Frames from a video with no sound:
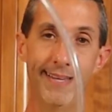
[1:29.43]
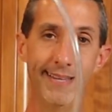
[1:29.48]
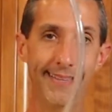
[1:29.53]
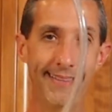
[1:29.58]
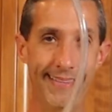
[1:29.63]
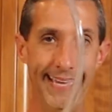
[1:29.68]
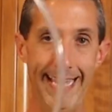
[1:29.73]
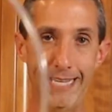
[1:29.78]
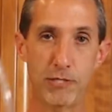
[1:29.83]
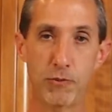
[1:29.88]

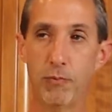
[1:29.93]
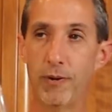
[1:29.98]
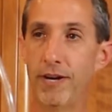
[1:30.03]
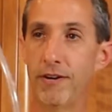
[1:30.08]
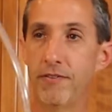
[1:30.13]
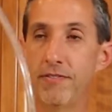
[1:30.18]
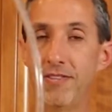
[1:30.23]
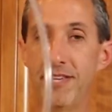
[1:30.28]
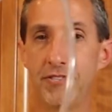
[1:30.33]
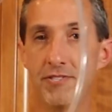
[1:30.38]
That's
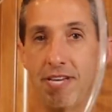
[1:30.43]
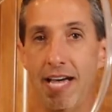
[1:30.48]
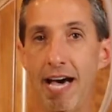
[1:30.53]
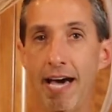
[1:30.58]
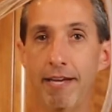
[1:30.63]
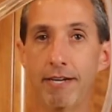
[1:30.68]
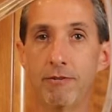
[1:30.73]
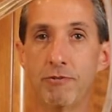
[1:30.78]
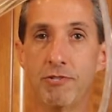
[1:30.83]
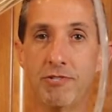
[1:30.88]
where this
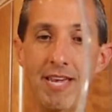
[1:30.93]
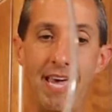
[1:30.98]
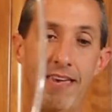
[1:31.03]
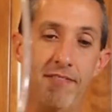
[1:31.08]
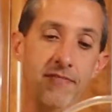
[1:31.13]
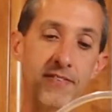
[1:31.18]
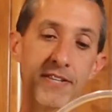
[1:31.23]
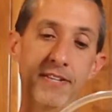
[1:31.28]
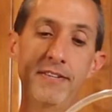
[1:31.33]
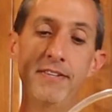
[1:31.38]
auto
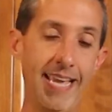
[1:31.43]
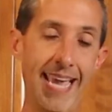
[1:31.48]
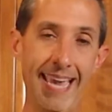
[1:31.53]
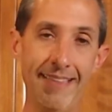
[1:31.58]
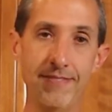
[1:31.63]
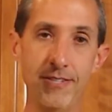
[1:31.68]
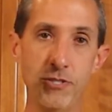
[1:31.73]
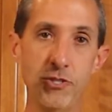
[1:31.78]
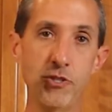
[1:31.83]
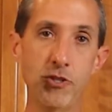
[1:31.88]
siphon
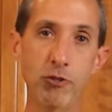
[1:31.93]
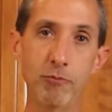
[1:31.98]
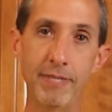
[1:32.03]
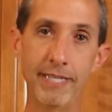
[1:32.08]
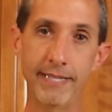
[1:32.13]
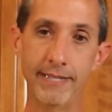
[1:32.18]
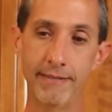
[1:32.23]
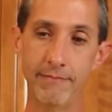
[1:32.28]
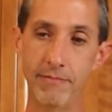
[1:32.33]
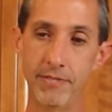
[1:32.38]
and this
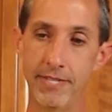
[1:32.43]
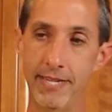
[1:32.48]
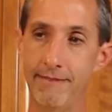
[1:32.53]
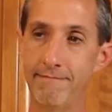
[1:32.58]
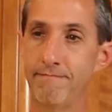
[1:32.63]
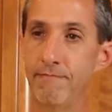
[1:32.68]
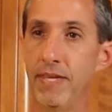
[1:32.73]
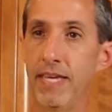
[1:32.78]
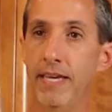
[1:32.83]
tubing comes in.